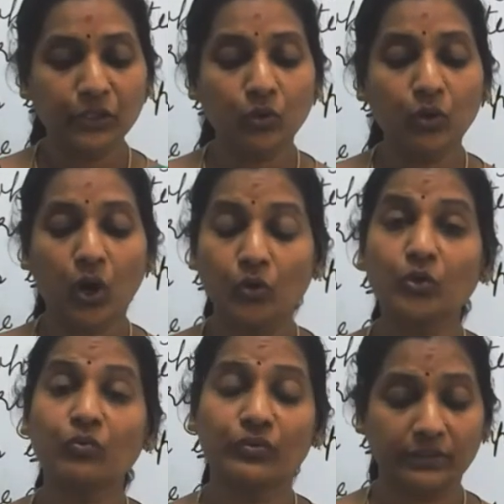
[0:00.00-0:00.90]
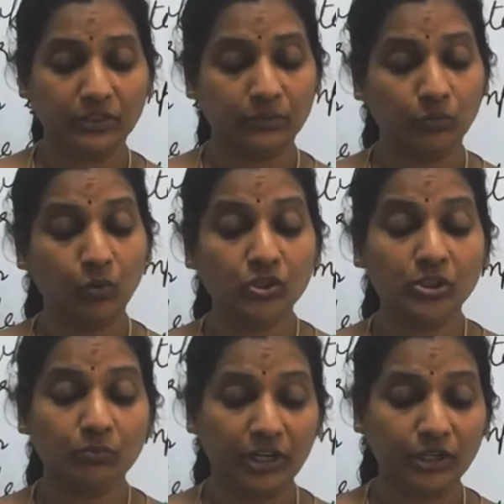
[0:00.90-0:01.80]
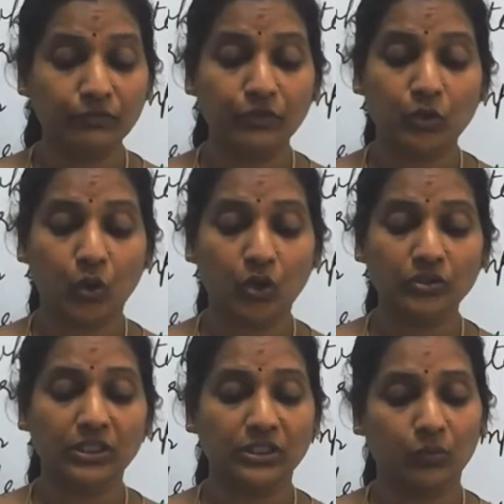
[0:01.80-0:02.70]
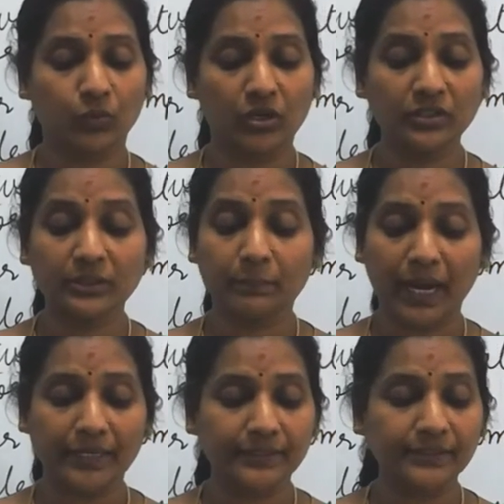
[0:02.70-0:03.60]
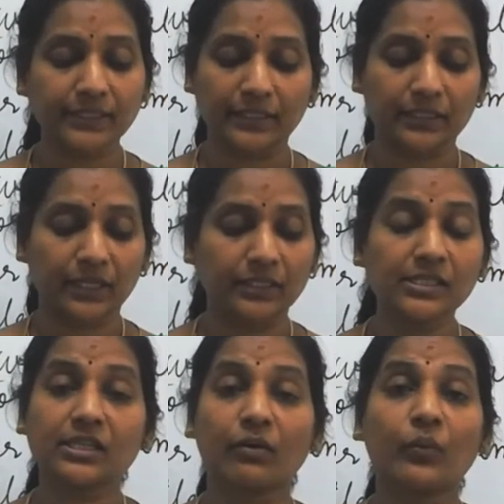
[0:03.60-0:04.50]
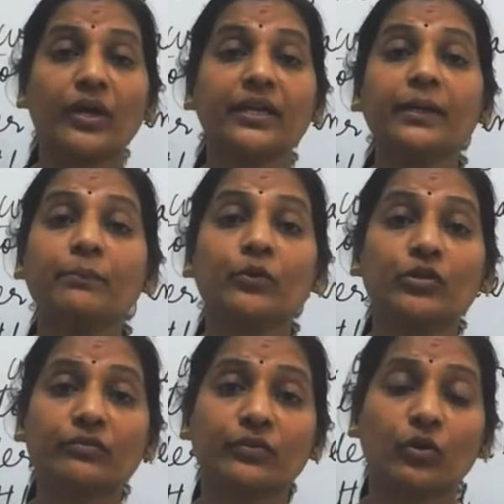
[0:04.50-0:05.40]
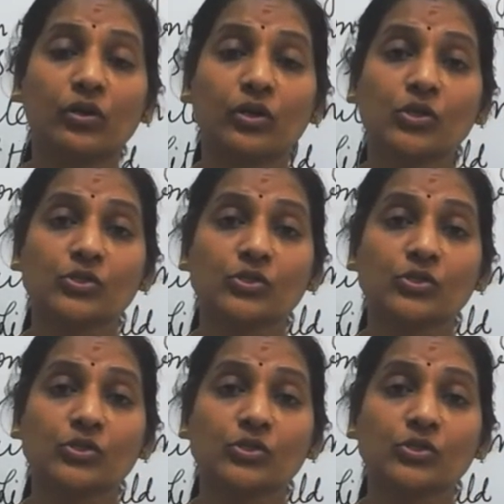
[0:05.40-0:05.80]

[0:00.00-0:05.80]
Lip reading: know how to weave the most wonderful cloth in the world. The patterns and the colors are very beautiful.